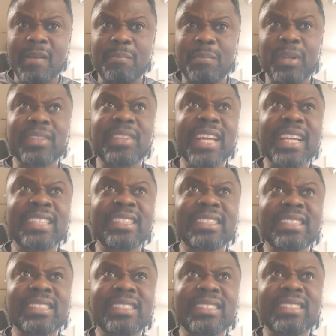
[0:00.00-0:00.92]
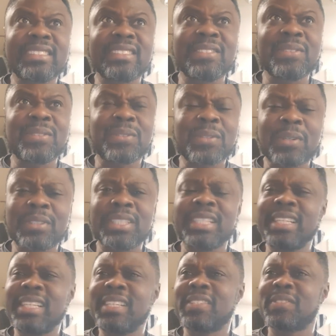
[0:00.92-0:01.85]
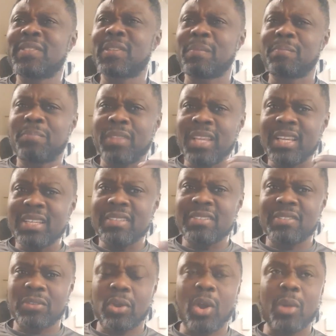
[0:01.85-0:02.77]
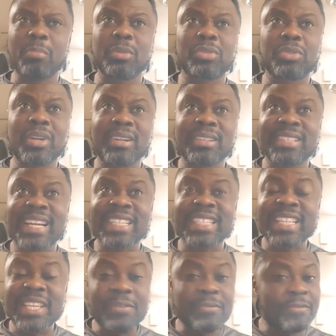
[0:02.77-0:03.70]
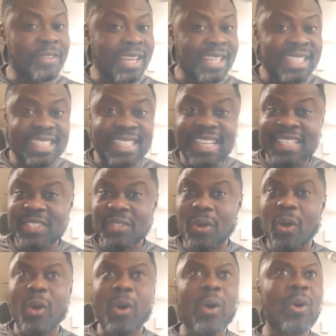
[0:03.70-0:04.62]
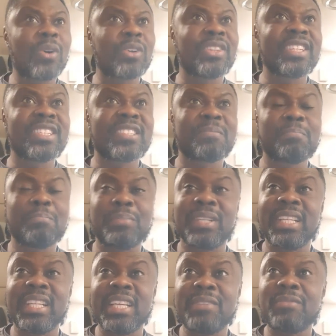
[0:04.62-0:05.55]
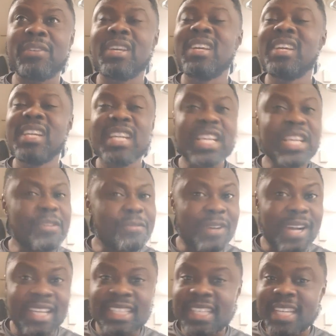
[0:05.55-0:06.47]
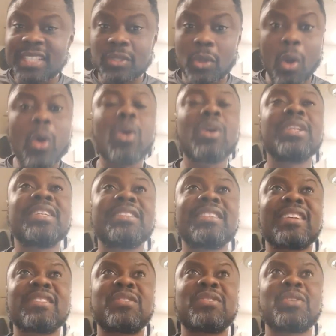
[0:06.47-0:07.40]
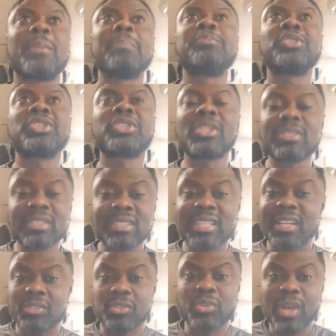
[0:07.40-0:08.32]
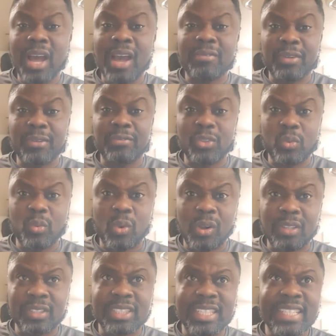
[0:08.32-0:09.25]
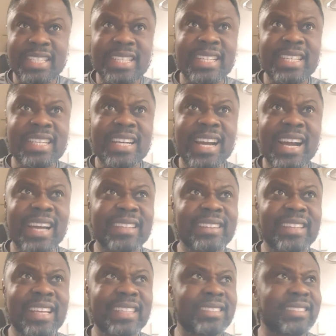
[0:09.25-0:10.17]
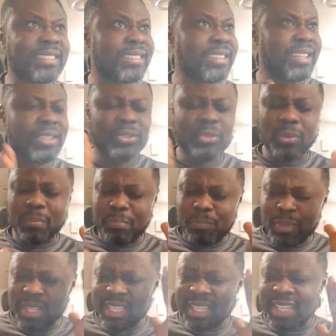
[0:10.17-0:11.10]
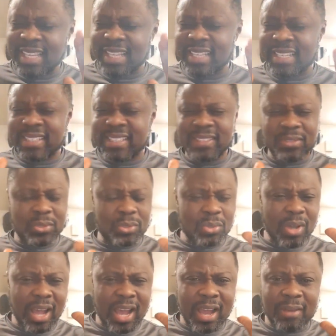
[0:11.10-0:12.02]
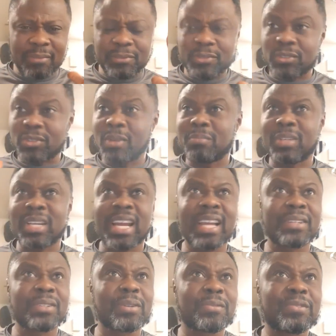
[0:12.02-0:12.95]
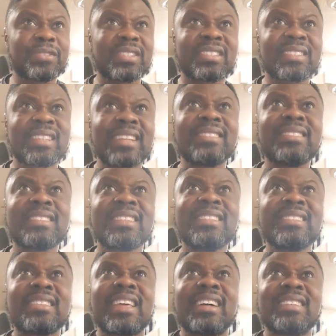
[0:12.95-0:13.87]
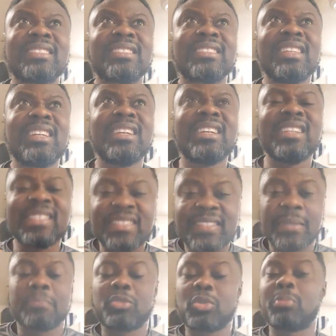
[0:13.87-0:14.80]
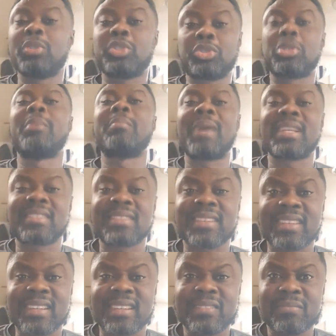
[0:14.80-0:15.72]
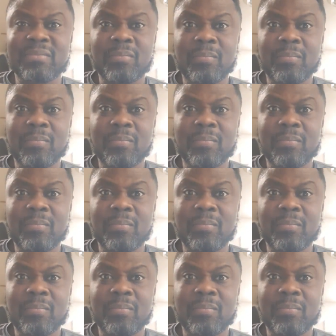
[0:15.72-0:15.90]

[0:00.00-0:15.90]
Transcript: But then suddenly some things come around and invalidate all this belief, invalidate all this assumption that you have of the world, and then you begin to have some kind of senses that seem to be traumatic.